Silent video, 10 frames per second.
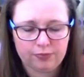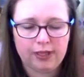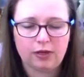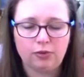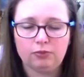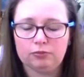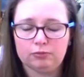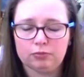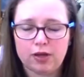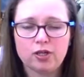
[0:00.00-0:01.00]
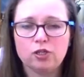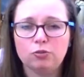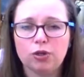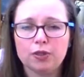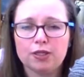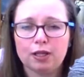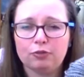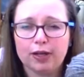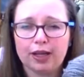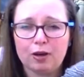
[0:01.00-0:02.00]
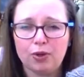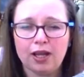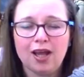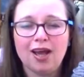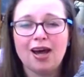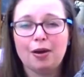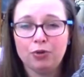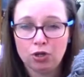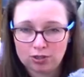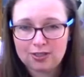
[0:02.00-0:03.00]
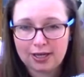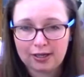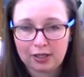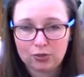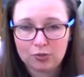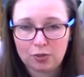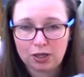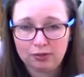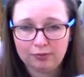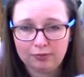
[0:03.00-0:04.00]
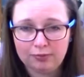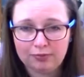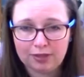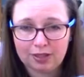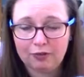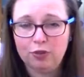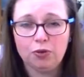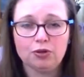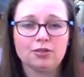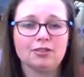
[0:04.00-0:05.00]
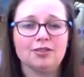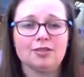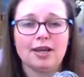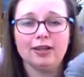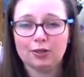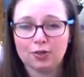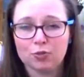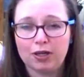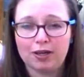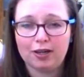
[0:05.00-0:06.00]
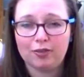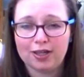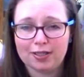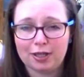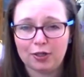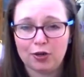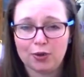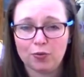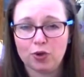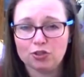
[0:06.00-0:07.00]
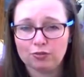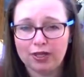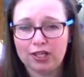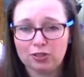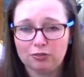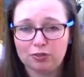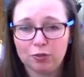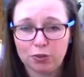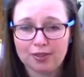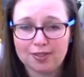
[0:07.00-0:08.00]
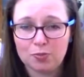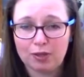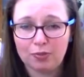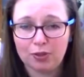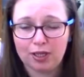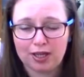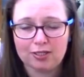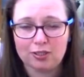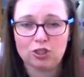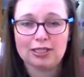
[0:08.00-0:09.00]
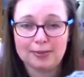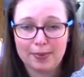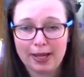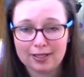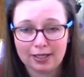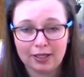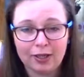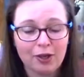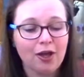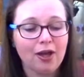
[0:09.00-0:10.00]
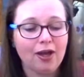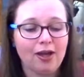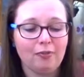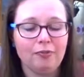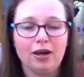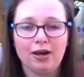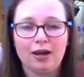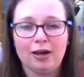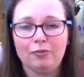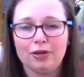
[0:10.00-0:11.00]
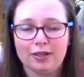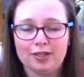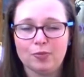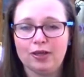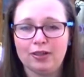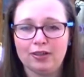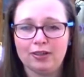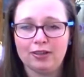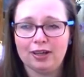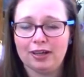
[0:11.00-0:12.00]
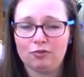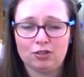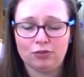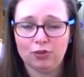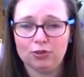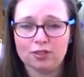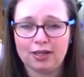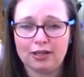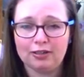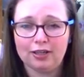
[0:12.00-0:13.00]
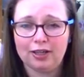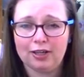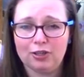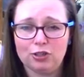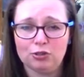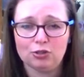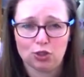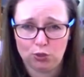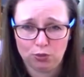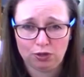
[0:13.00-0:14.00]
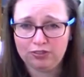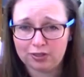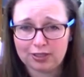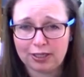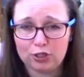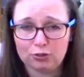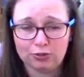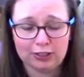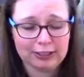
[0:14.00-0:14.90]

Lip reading: Now, as you can probably tell from my gabbling, I'm not a technical spinner. If you want technical spinning advice, I'd go and watch Rachel from the Wool and Spinning Podcast, because she's amazing. I am a spinner. I have a default style, and I just do what feels natural.